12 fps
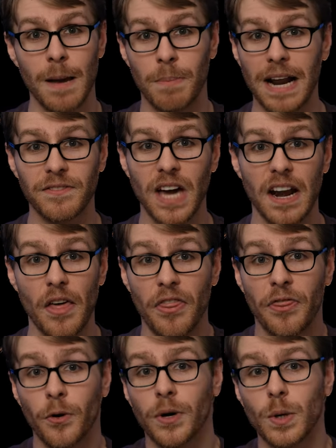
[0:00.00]
But I've got a
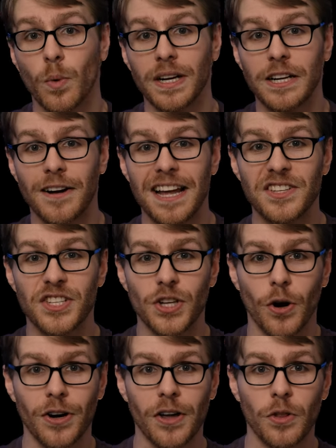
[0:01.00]
31-year head
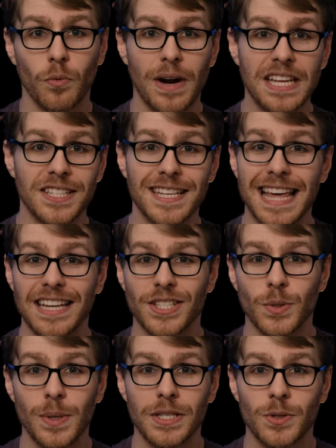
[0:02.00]
start on the race to that
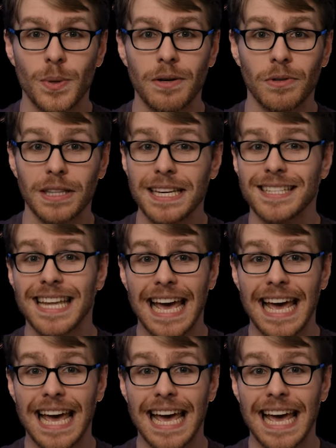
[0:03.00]
sweet, sweet release,